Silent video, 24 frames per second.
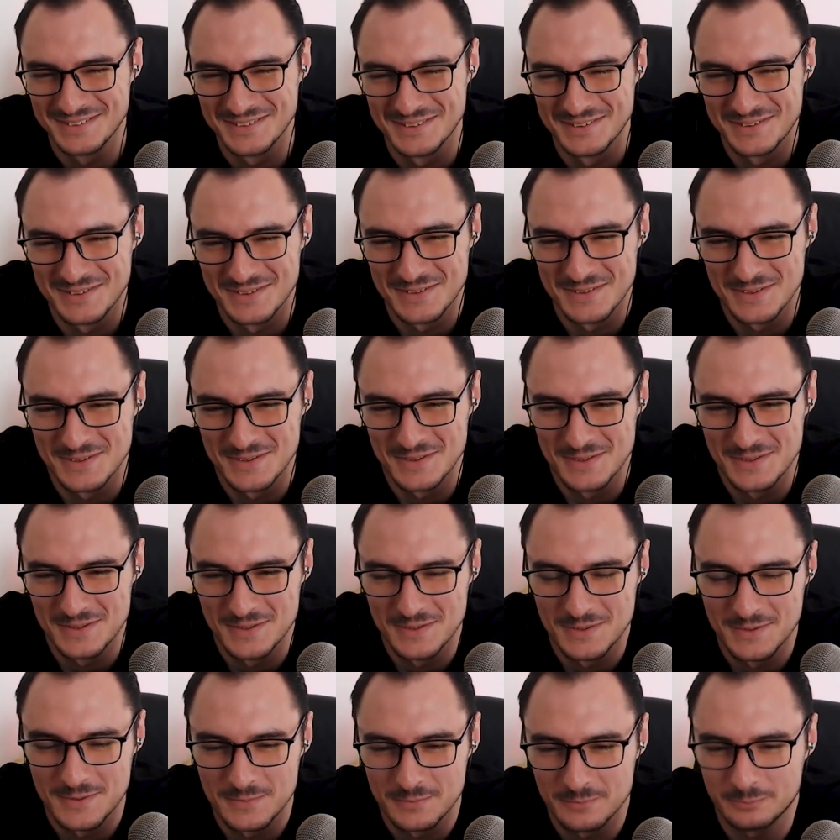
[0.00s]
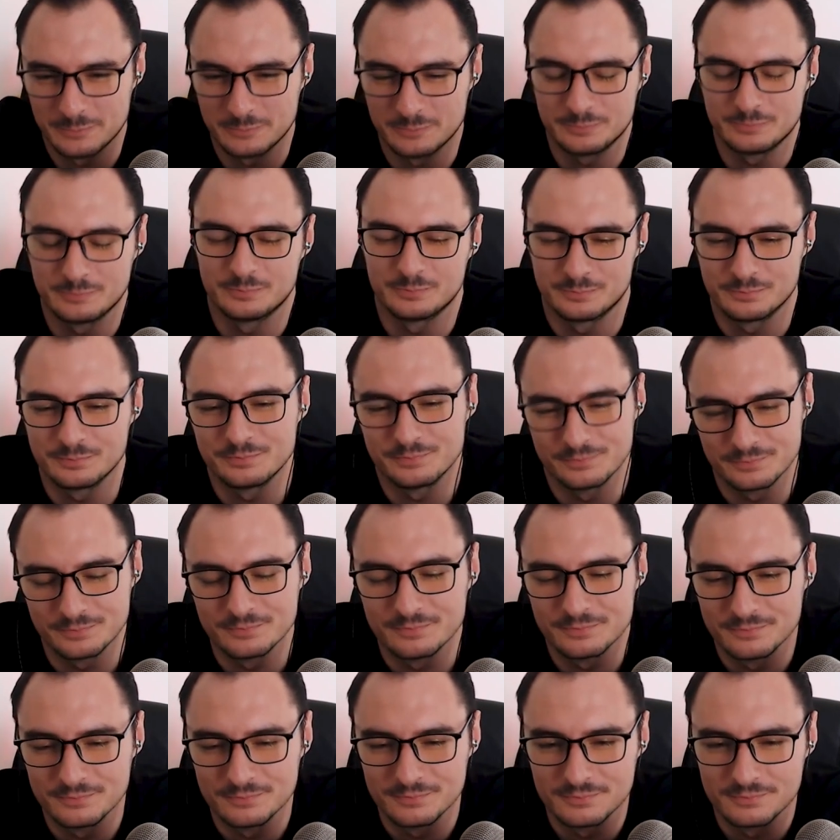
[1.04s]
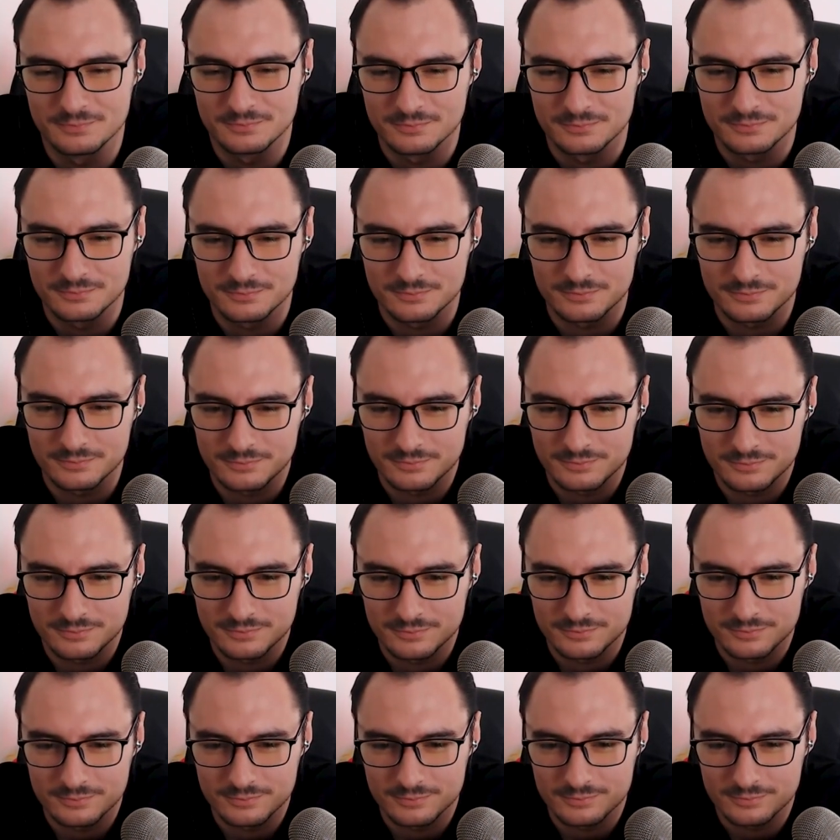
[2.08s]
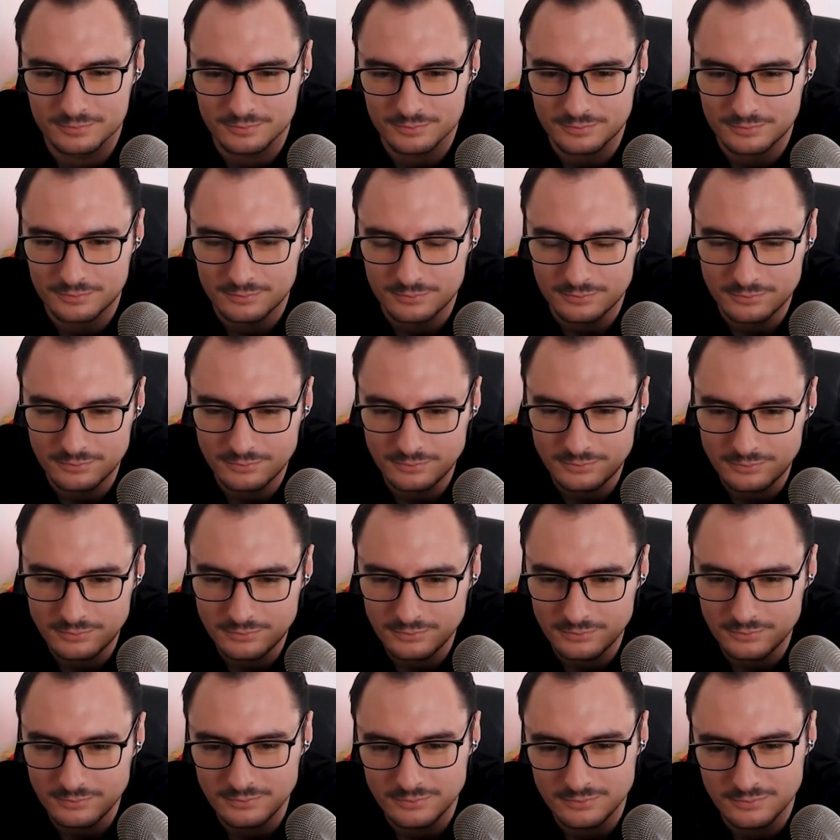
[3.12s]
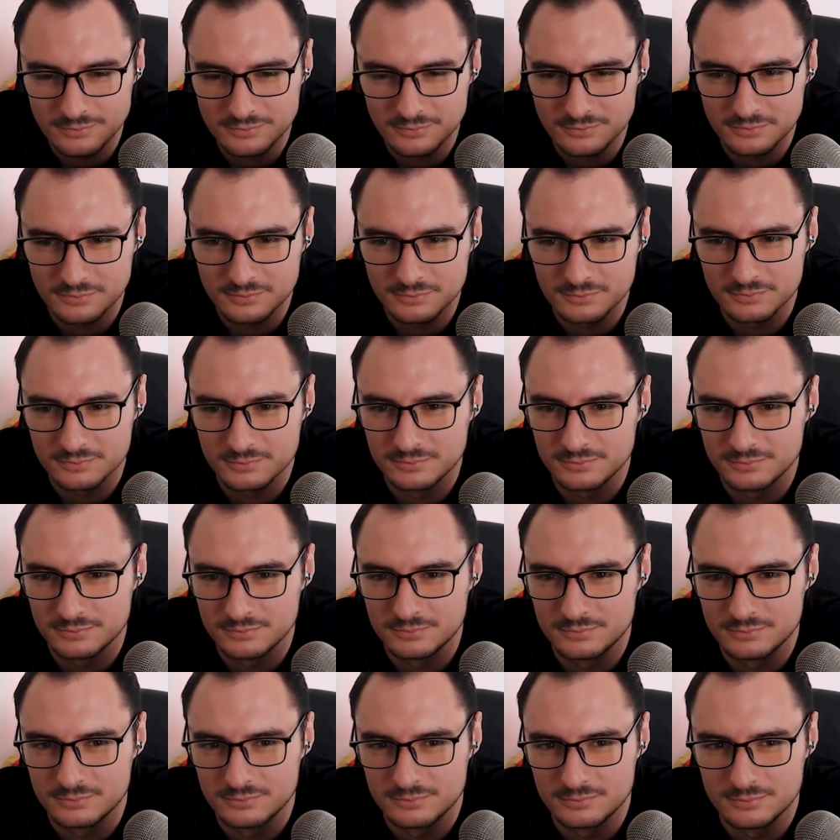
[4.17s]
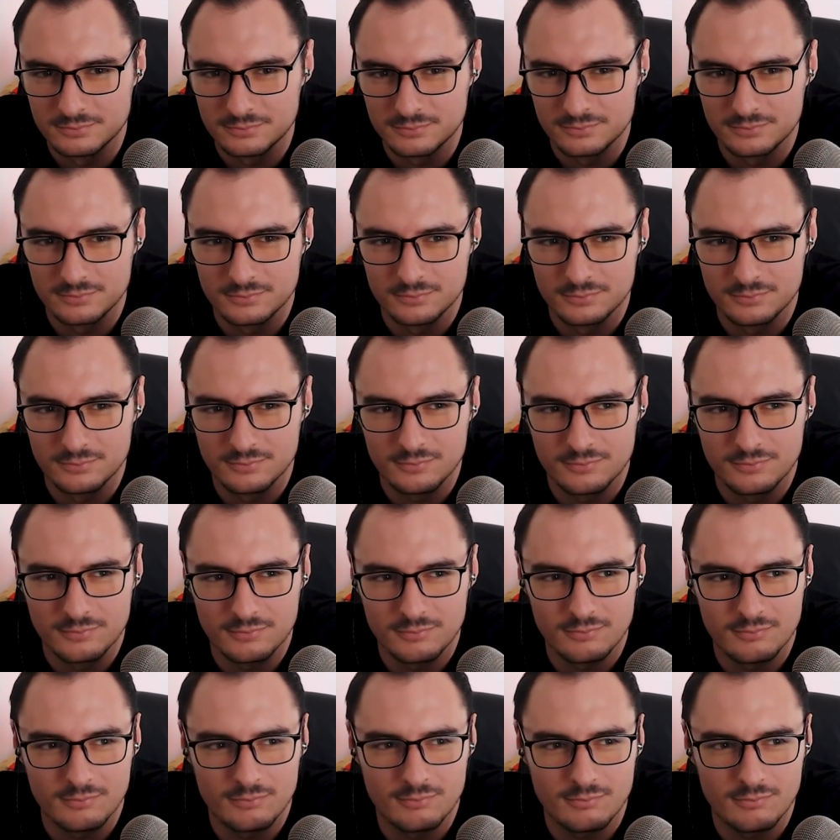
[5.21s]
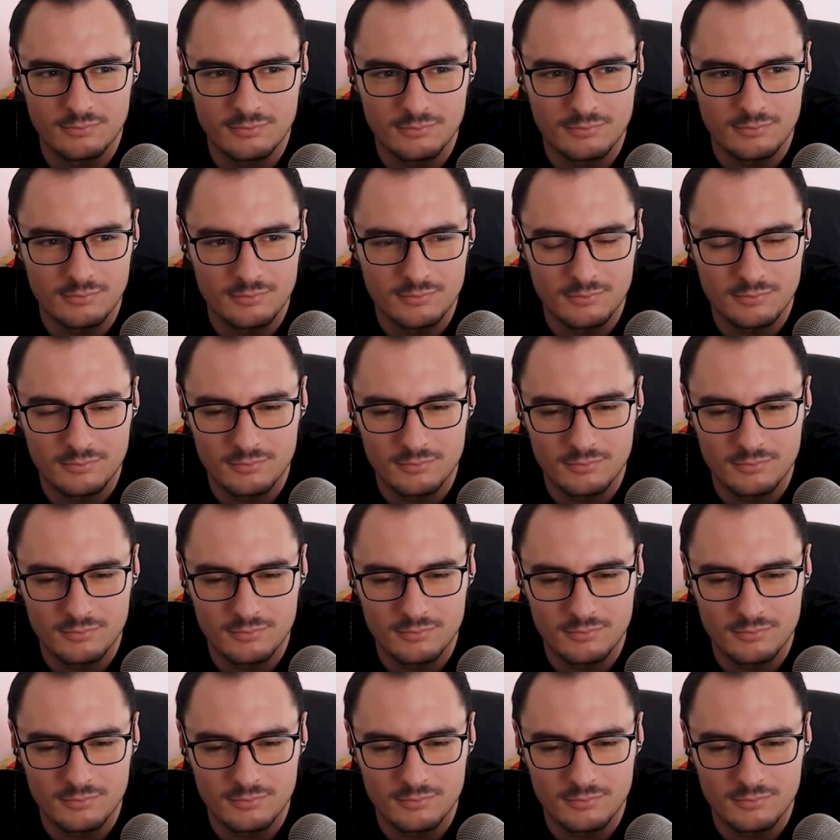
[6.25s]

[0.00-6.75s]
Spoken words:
This person isn't speaking.